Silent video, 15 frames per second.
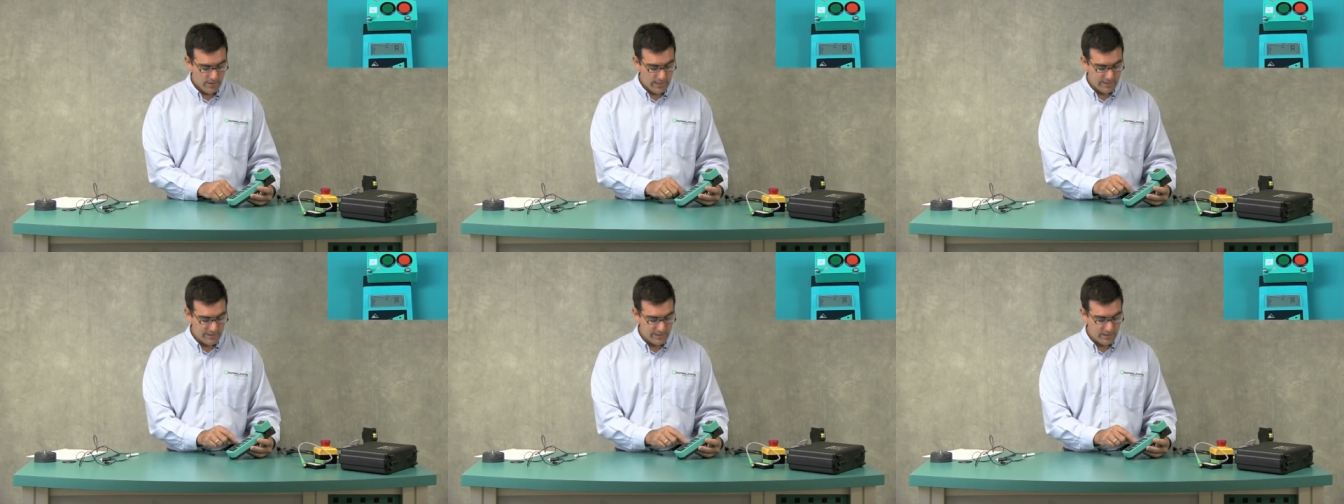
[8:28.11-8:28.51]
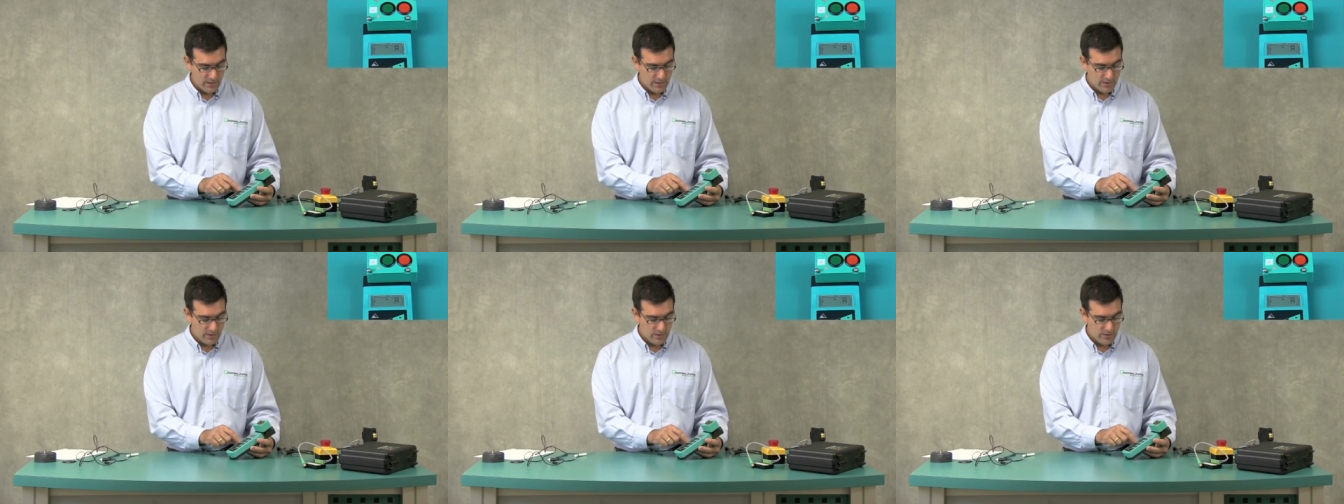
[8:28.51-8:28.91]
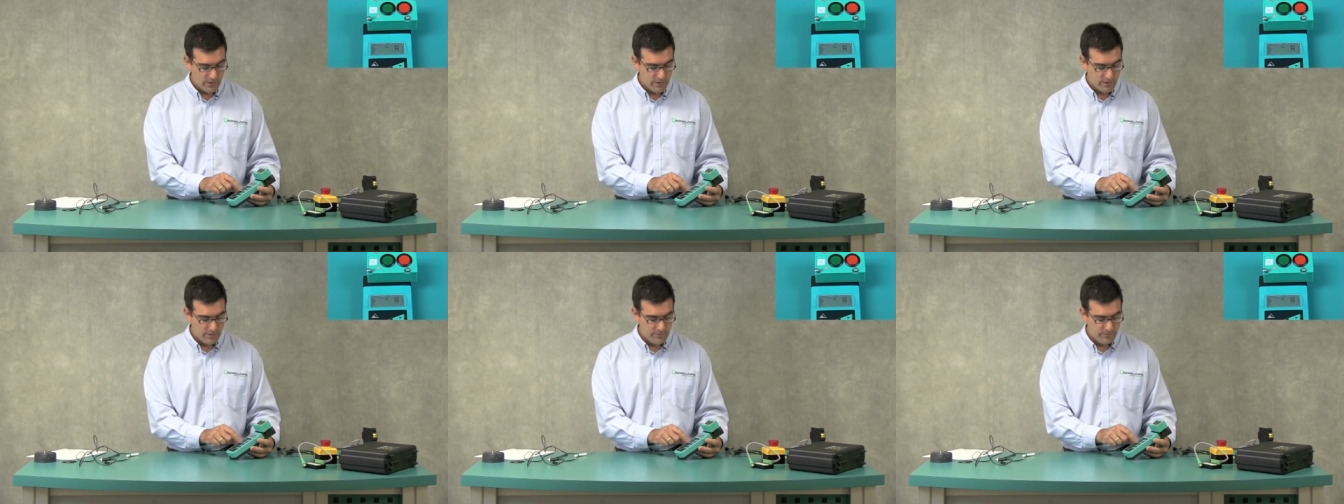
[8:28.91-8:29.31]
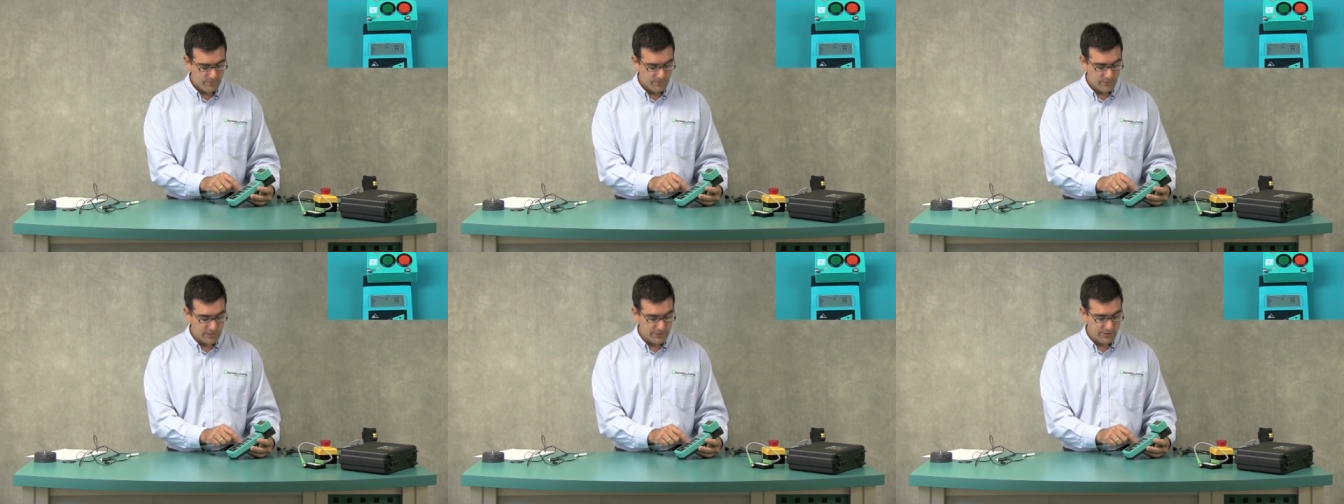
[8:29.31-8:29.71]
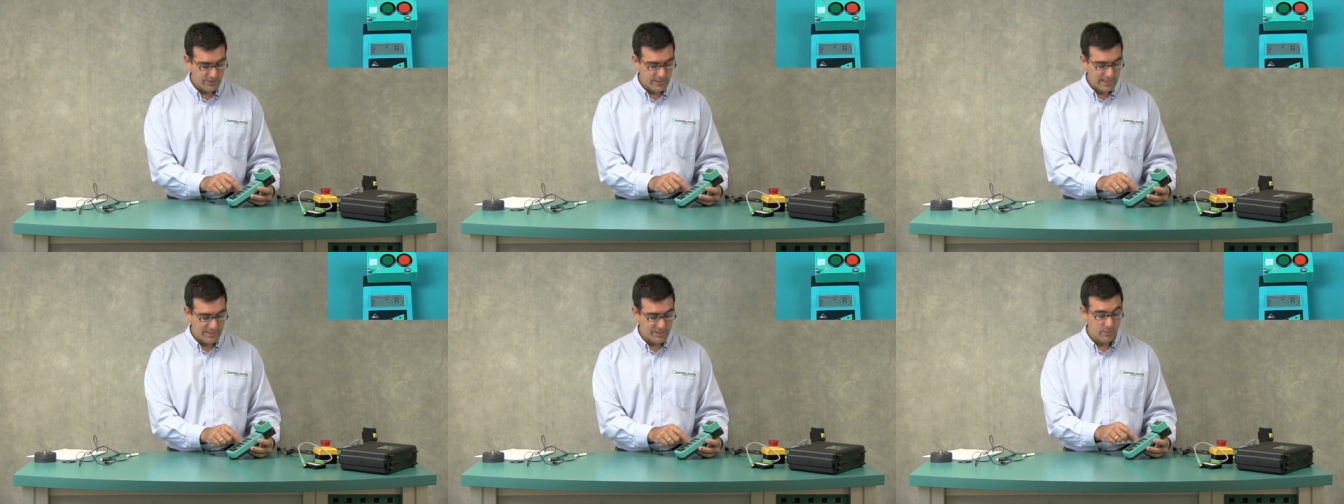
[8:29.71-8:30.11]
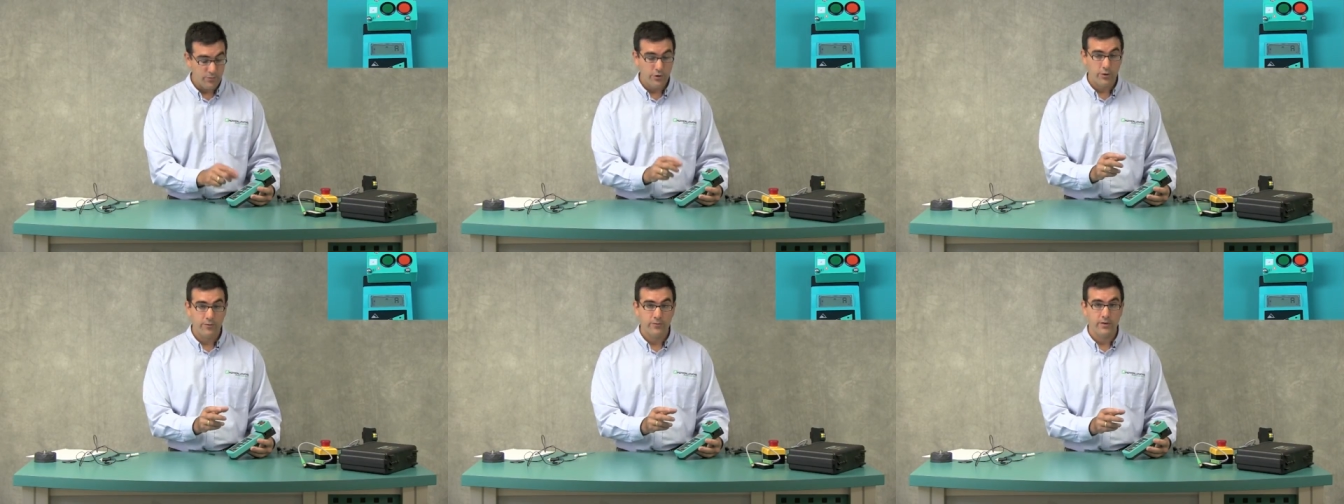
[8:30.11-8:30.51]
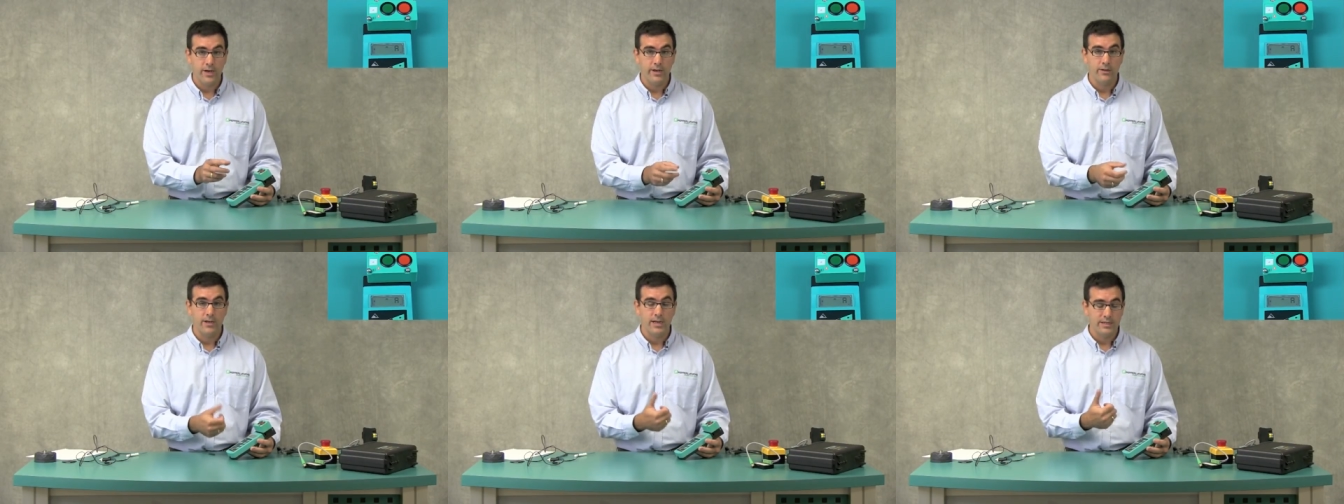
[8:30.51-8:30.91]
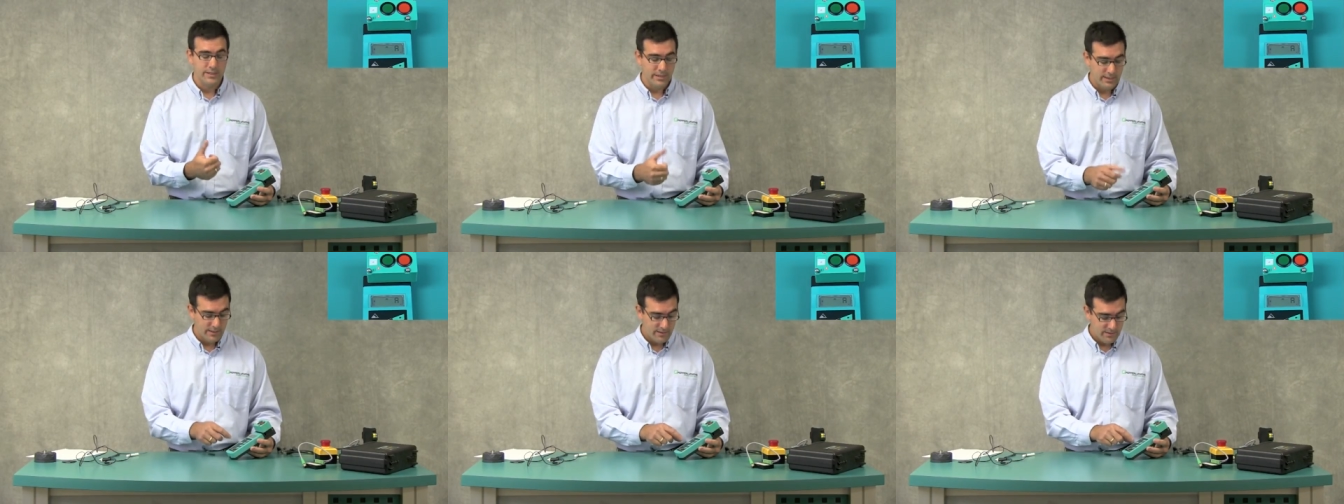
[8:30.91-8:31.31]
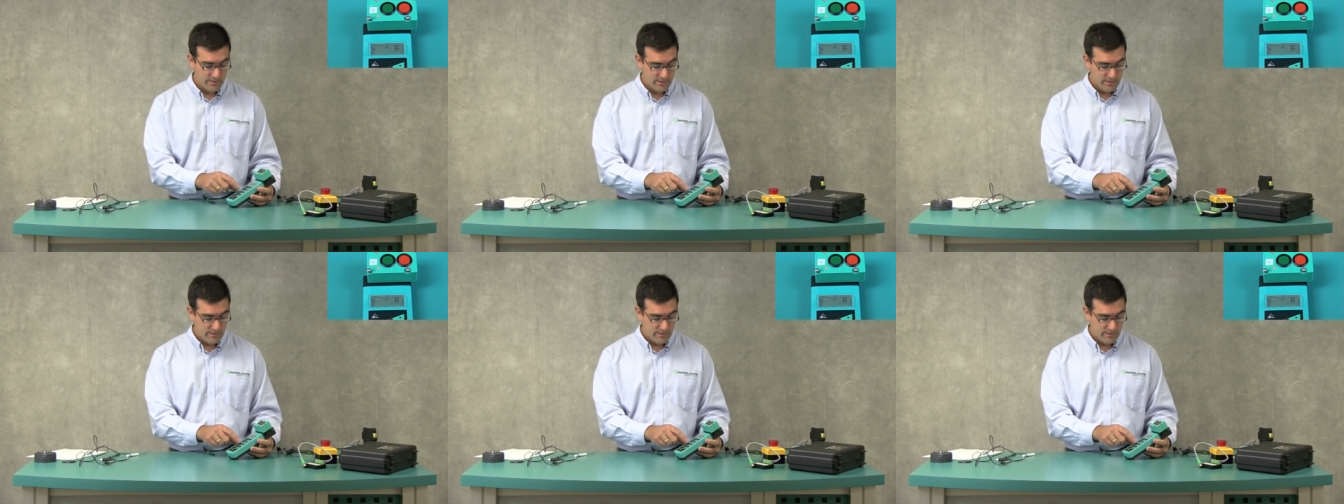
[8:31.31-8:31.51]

ID code, these are the ASCII profile, ID,